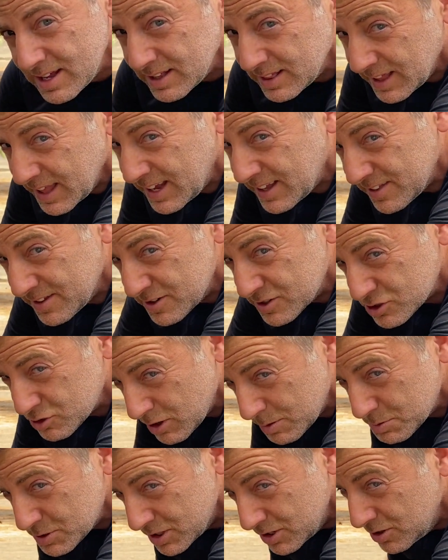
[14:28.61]
link in the
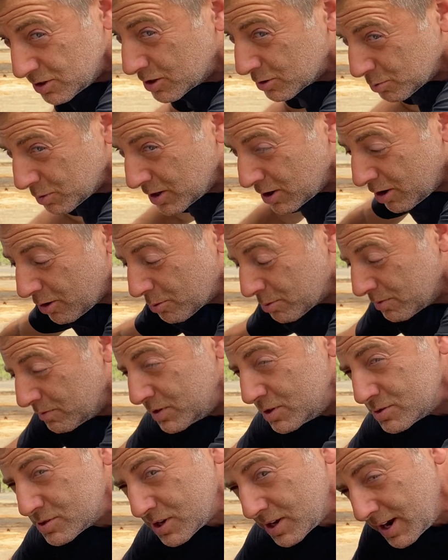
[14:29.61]
description and you can read all the
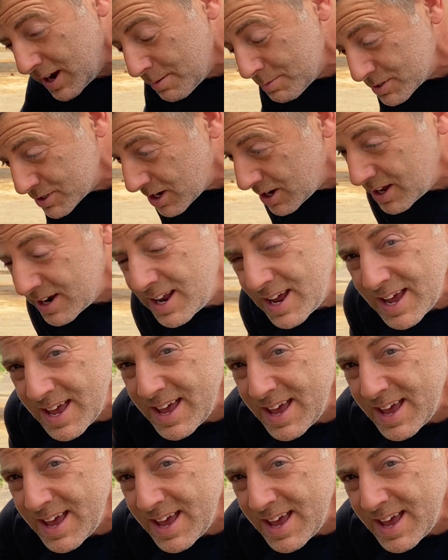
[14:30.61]
reviews on Amazon.